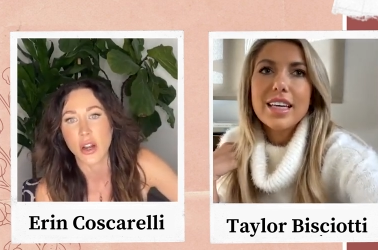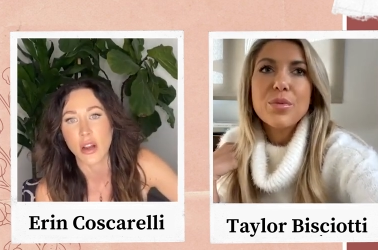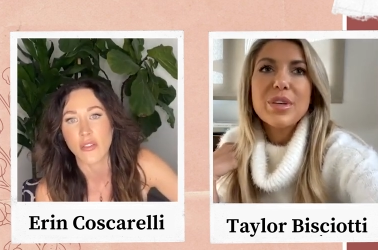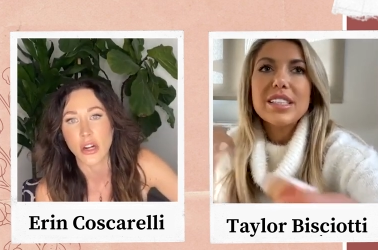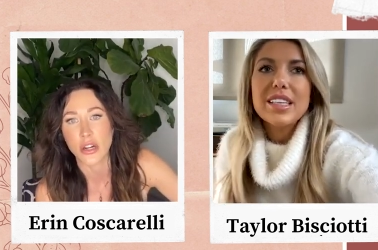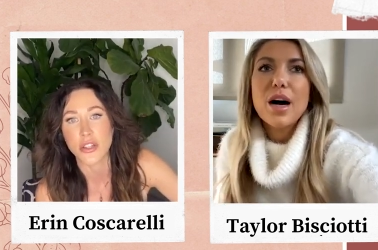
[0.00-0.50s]

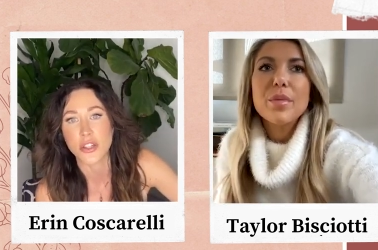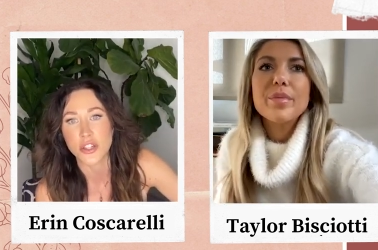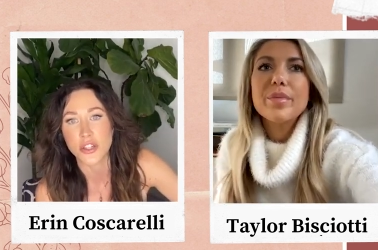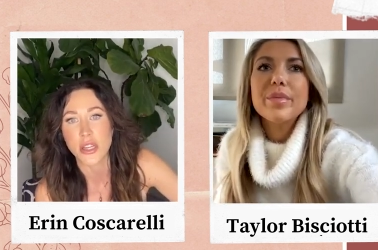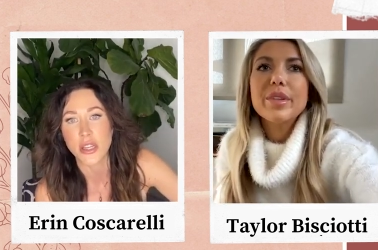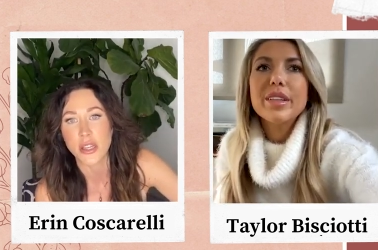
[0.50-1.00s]
Speaker 1: of our
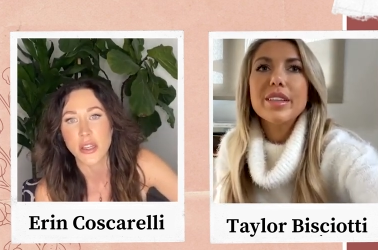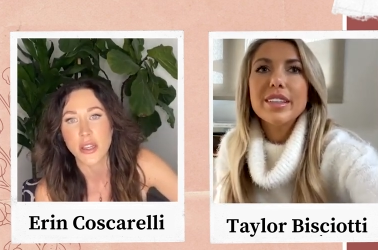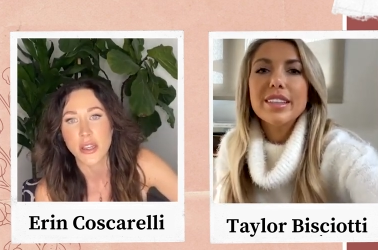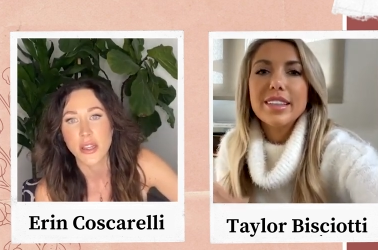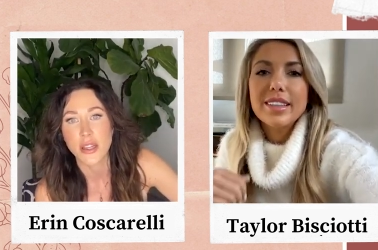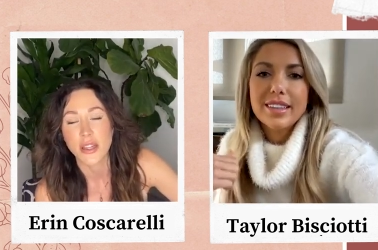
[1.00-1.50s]
industry
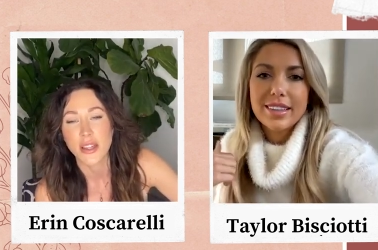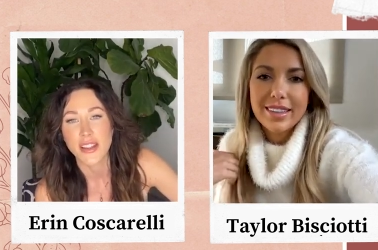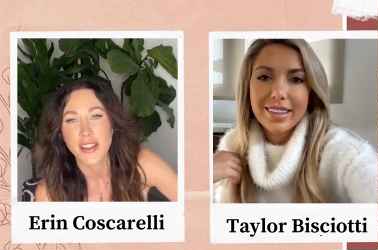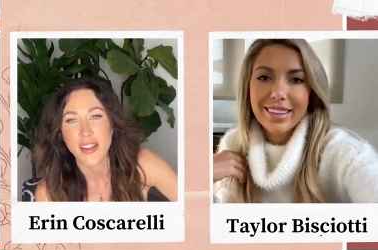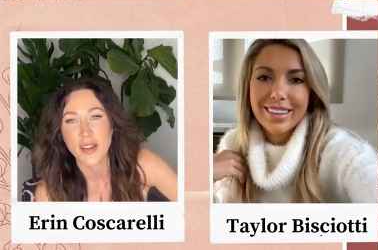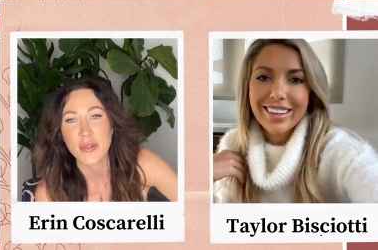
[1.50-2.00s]
when
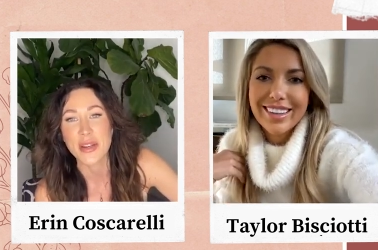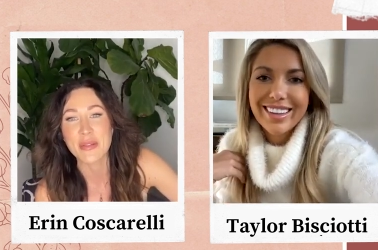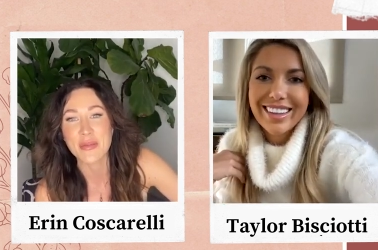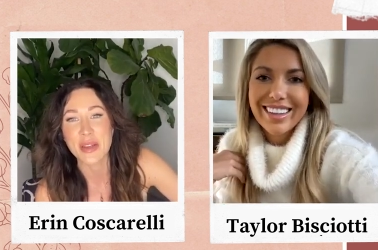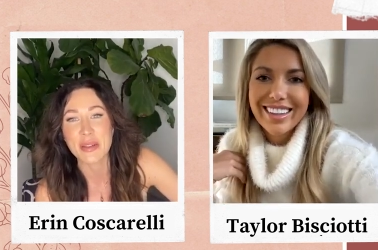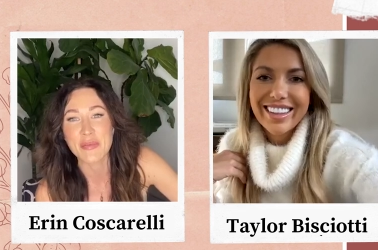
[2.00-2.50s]
when
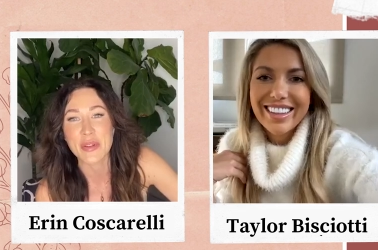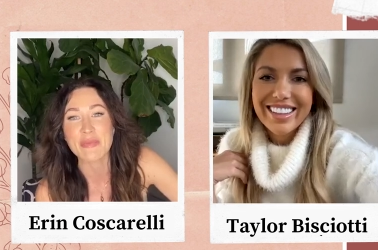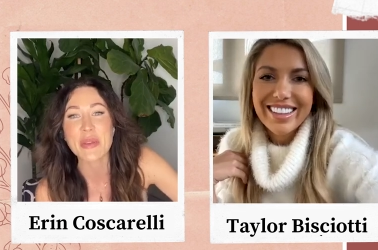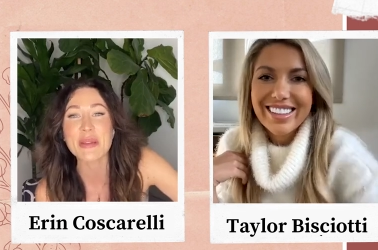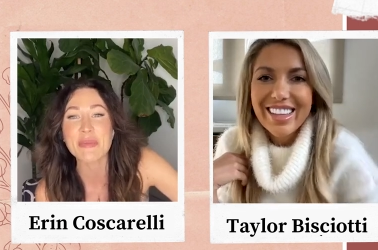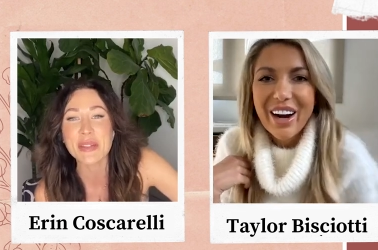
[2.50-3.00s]
when
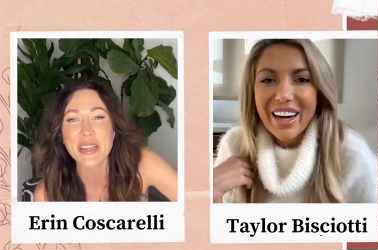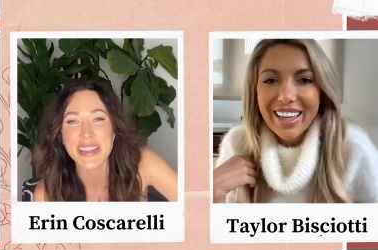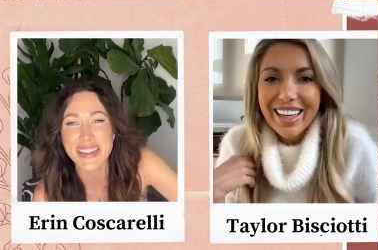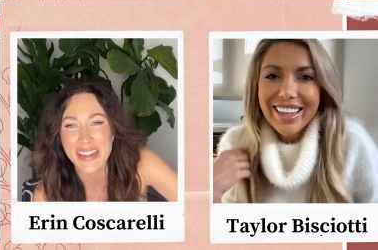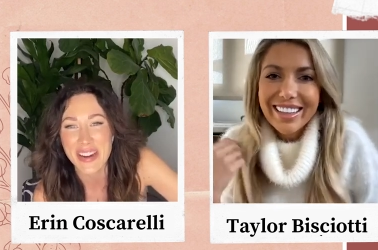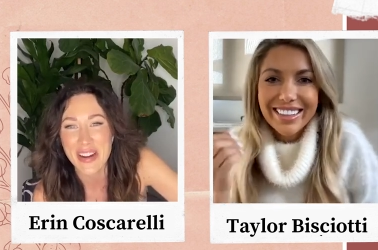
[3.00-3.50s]
people
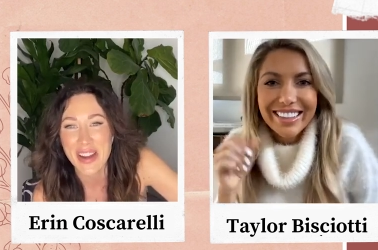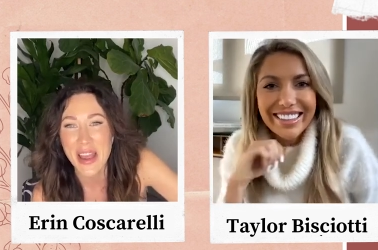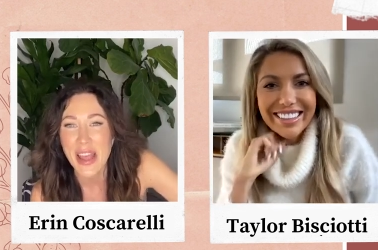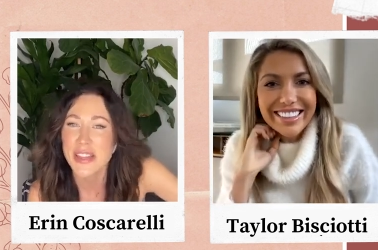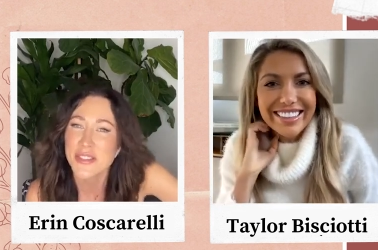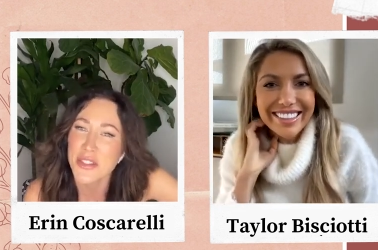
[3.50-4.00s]
can
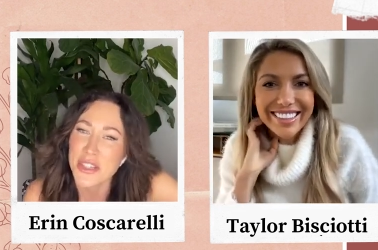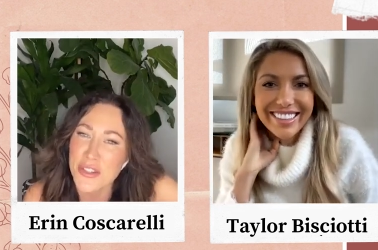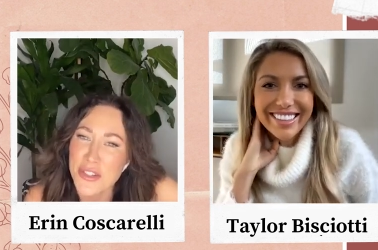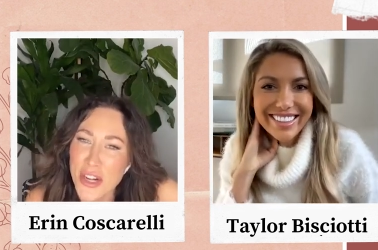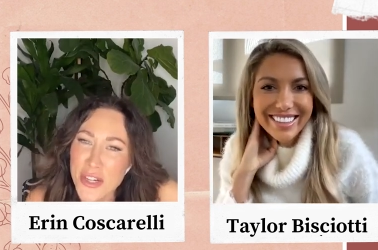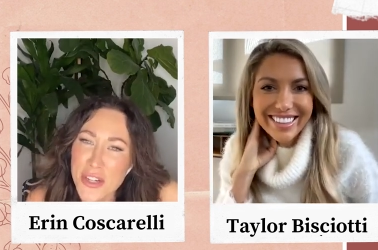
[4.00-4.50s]
is there
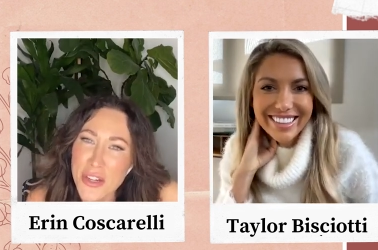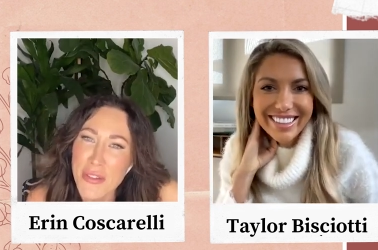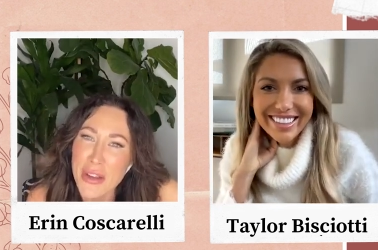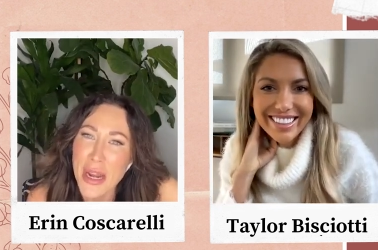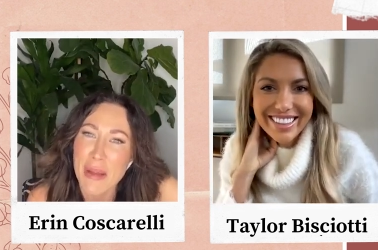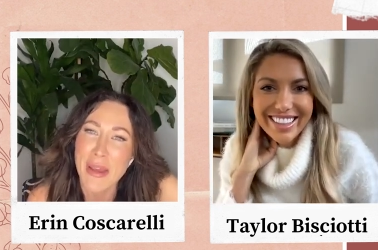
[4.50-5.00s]
construction
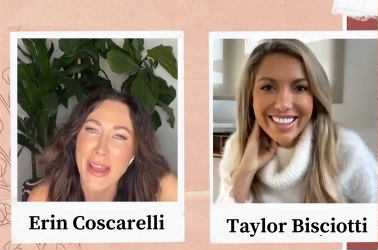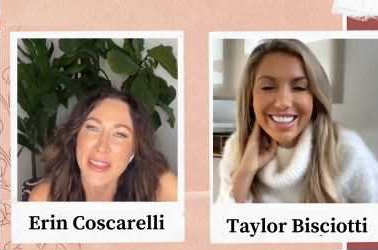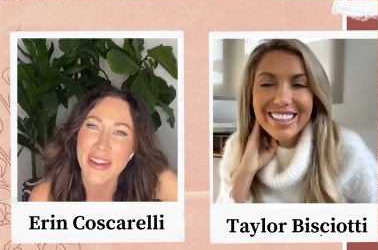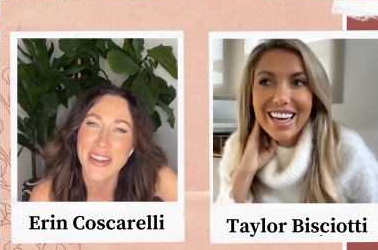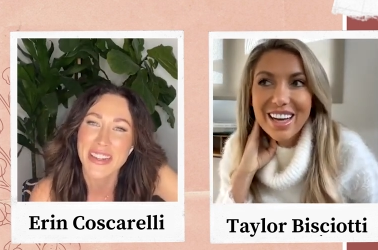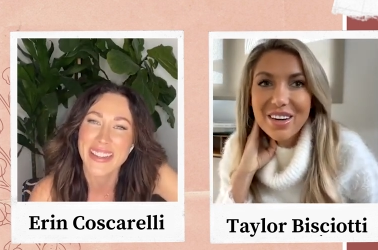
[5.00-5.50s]
going on? Yeah, no,
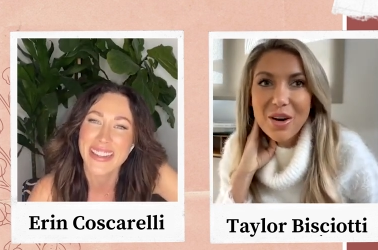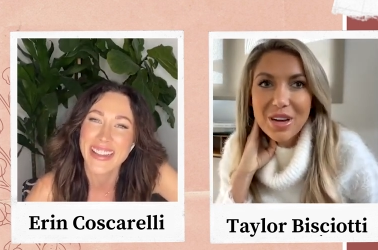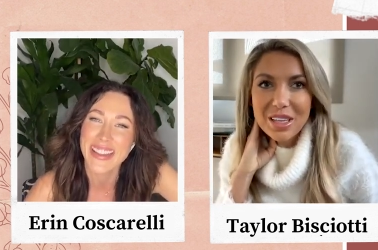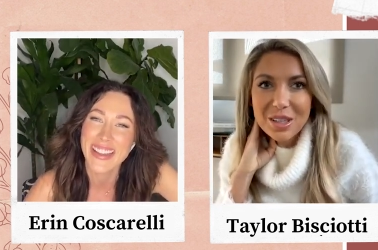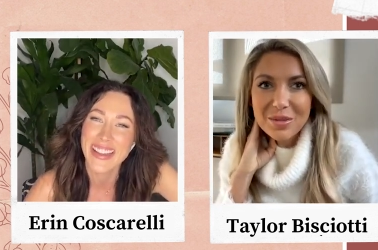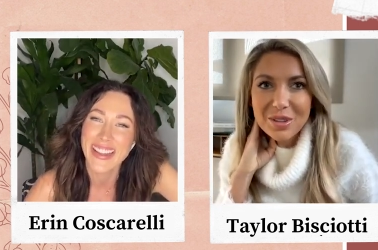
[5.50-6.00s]
there? I'm
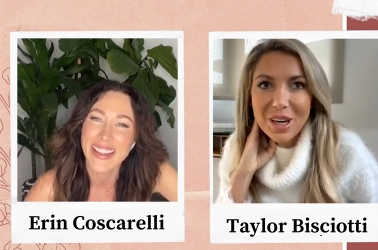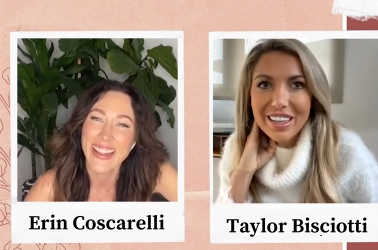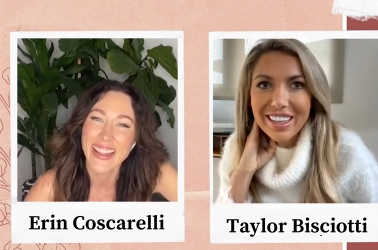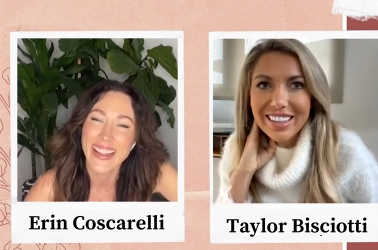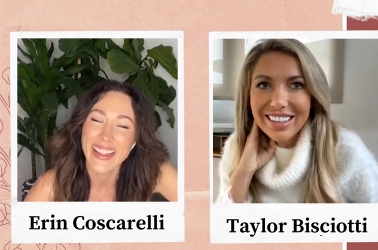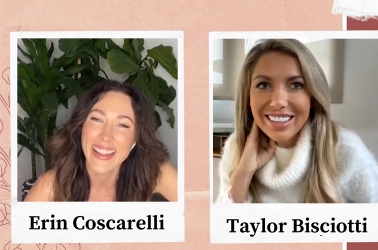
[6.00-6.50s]
Speaker 2: trying to
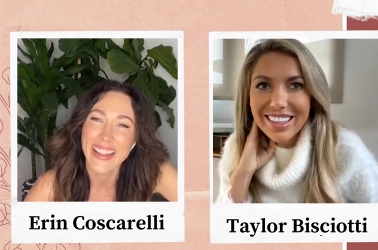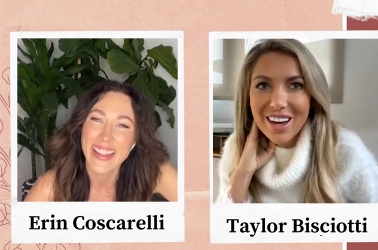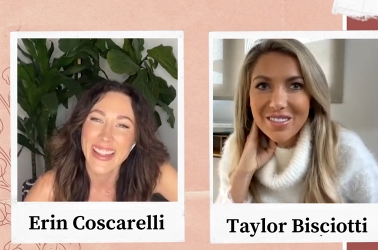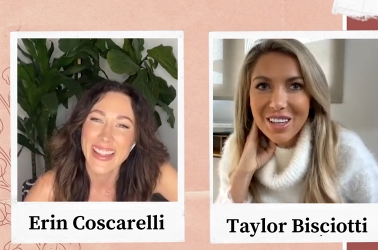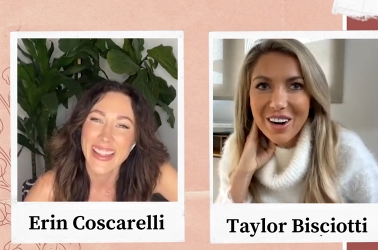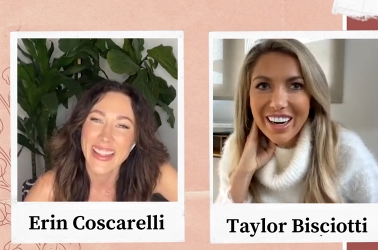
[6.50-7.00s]
get it to stop.
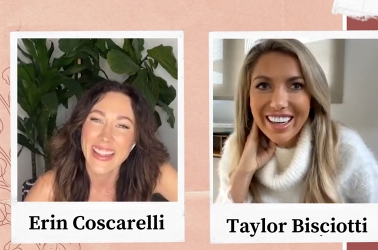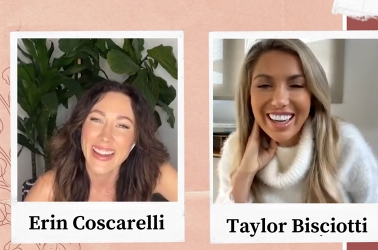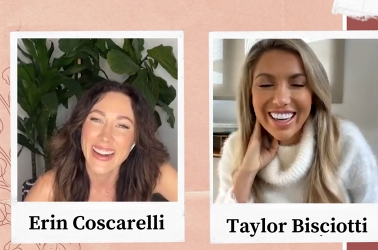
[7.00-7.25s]
Sorry.